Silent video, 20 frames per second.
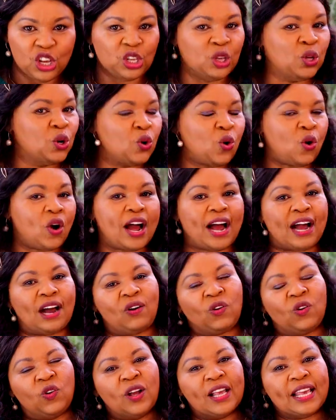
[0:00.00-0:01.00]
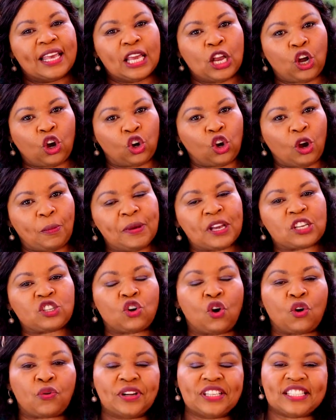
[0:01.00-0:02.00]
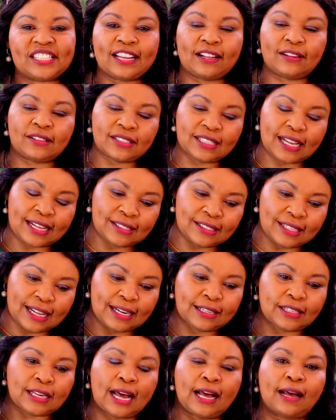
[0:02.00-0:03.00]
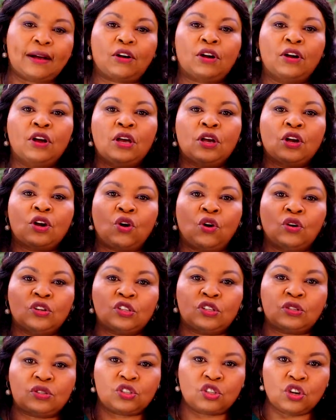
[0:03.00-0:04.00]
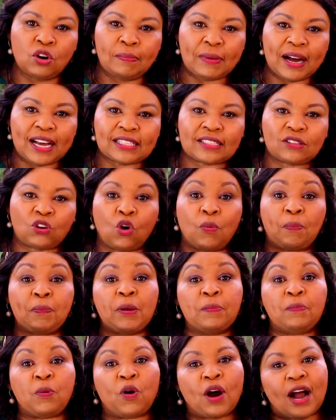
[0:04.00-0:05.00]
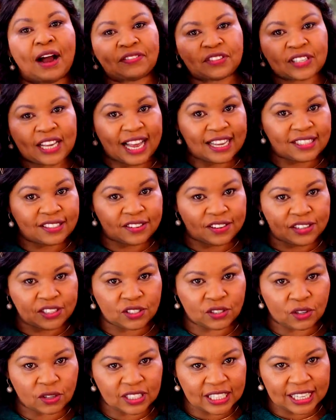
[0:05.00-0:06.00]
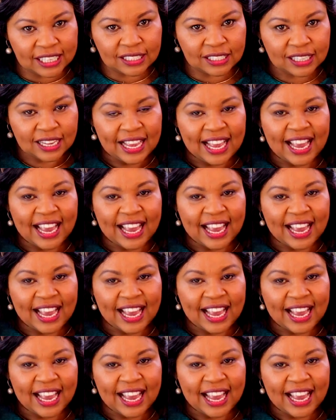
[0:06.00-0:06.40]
You know how economics always tells us that consumers or people have scarce resources